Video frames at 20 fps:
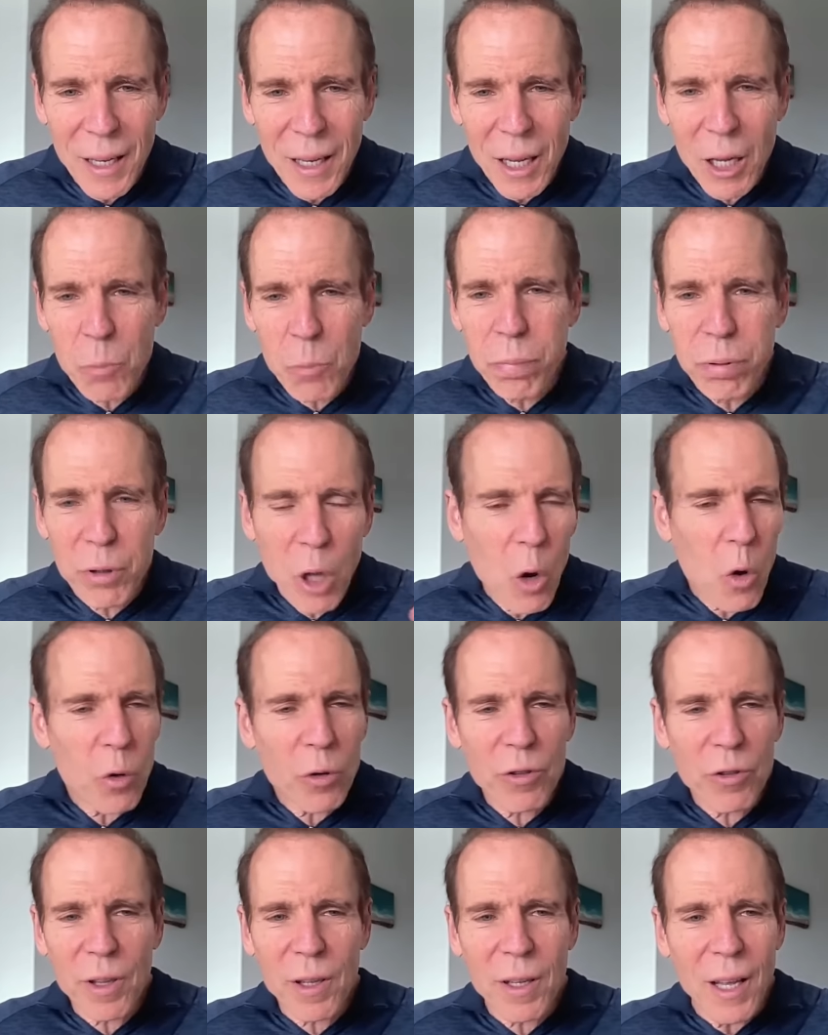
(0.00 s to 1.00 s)
It
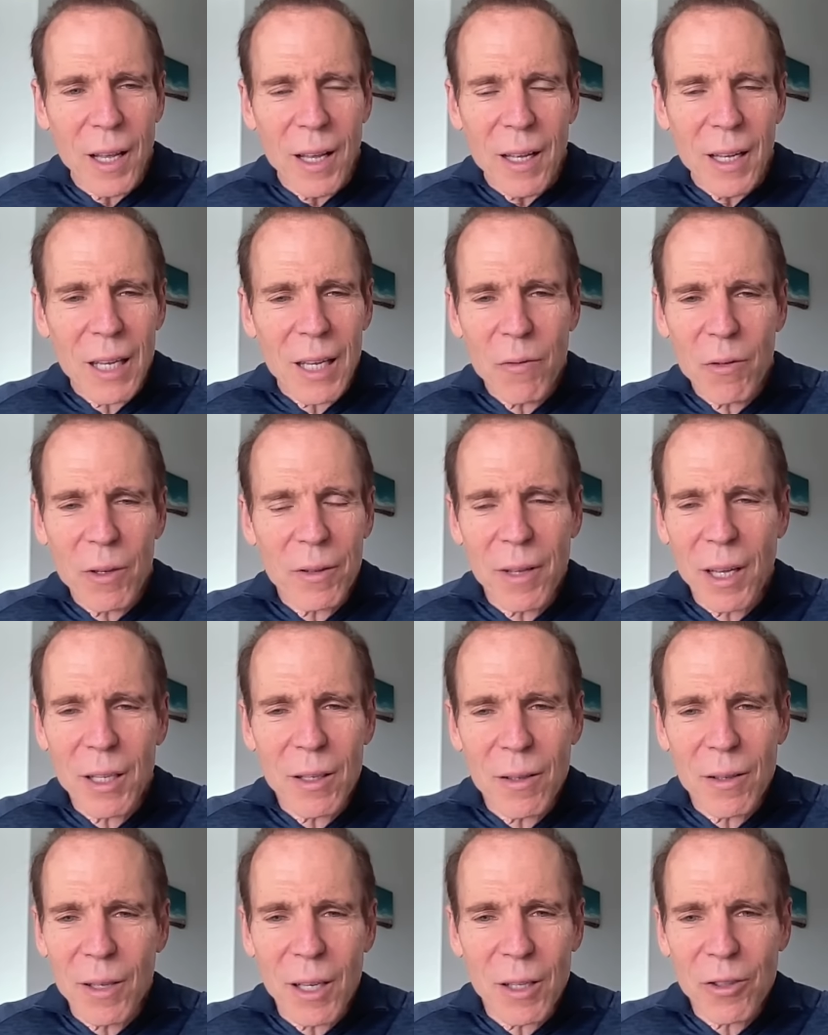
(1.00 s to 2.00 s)
blows. Even
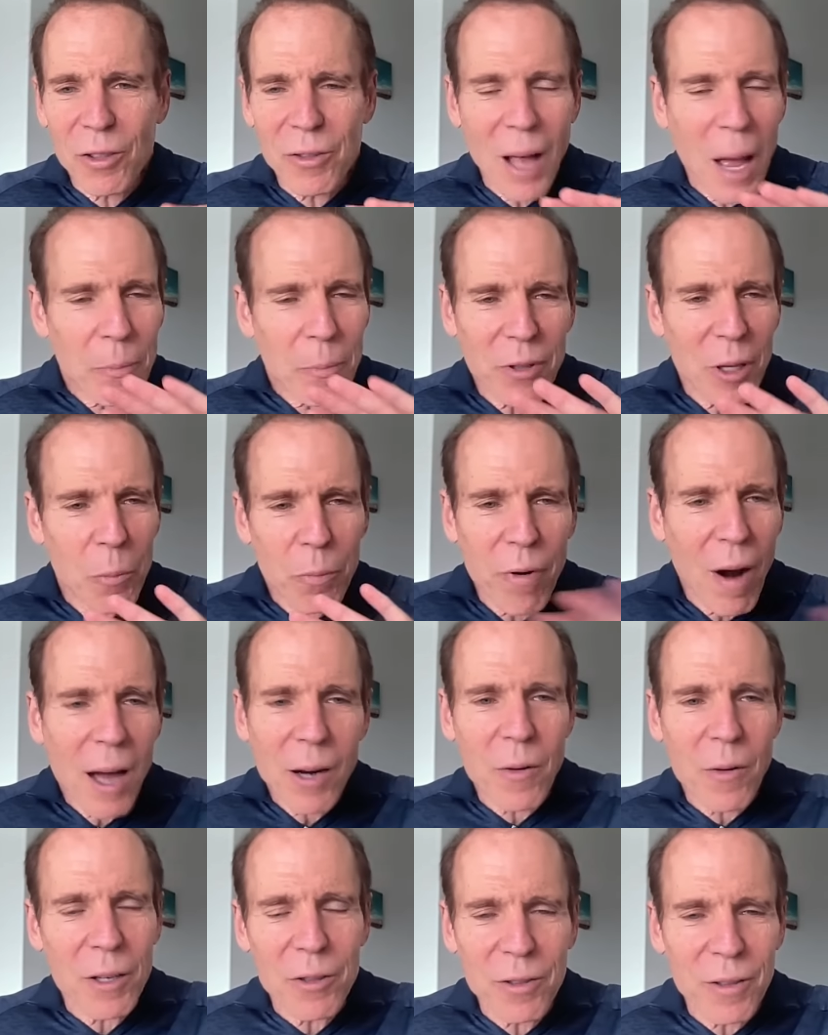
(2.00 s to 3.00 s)
they, it stops mm. their
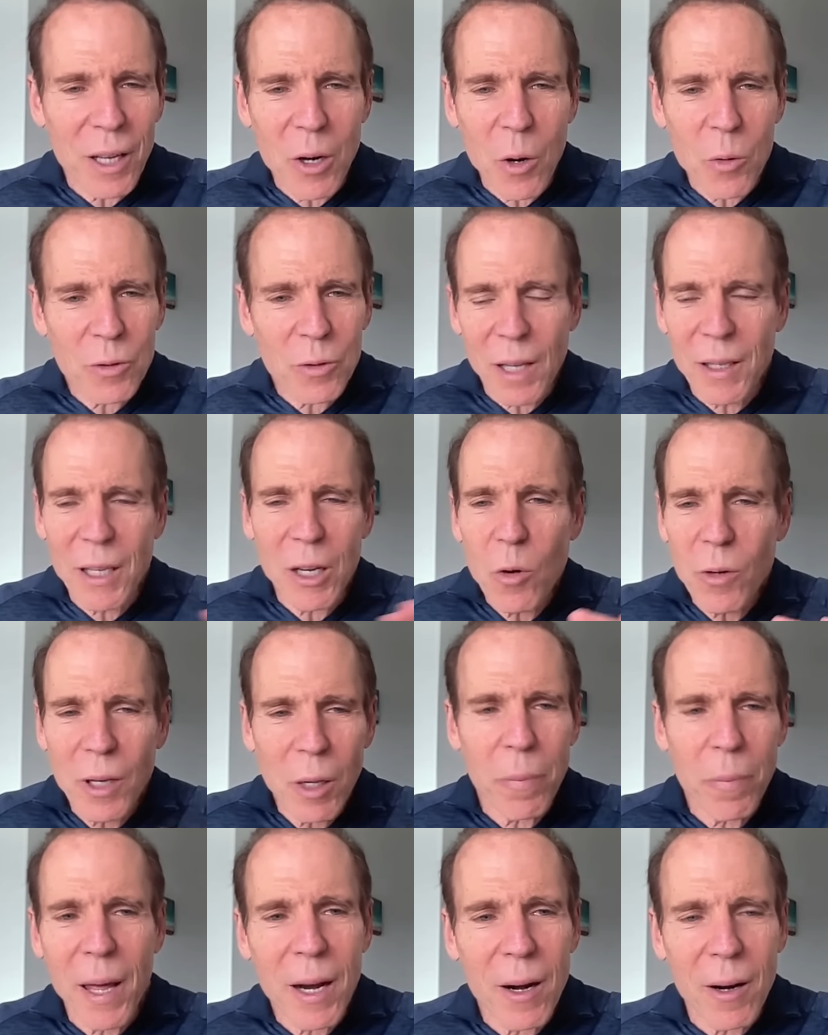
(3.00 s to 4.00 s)
progress. They don't, and they don't
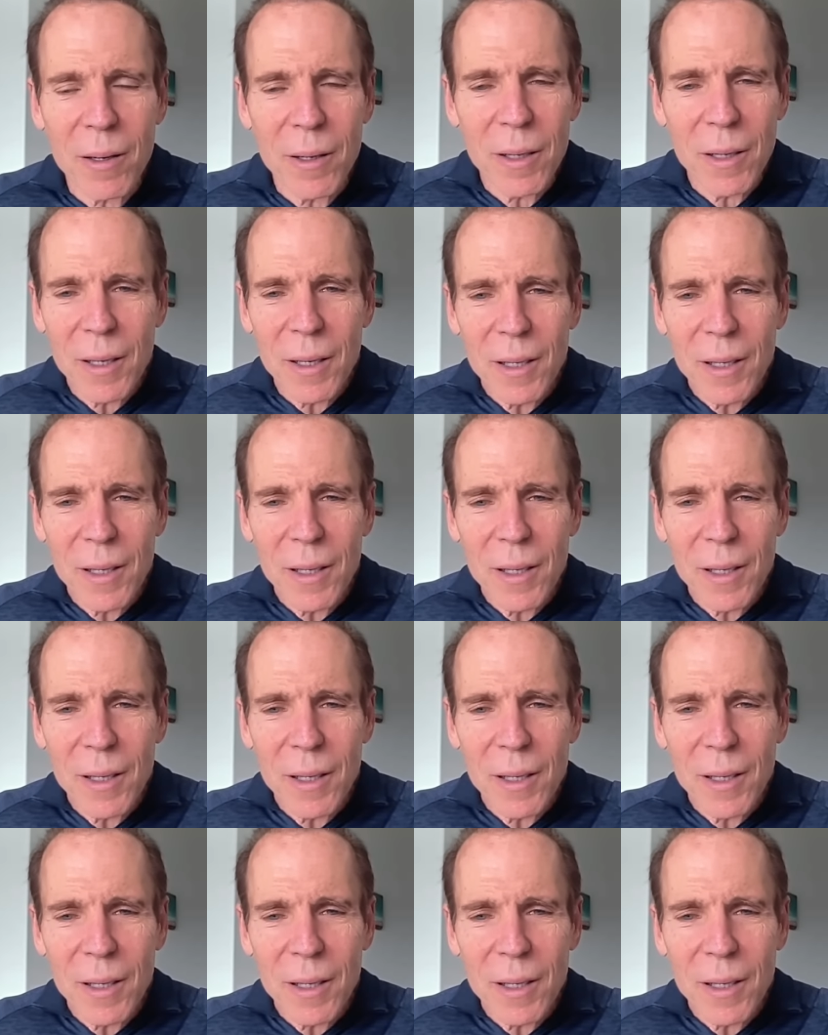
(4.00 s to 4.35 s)
get better.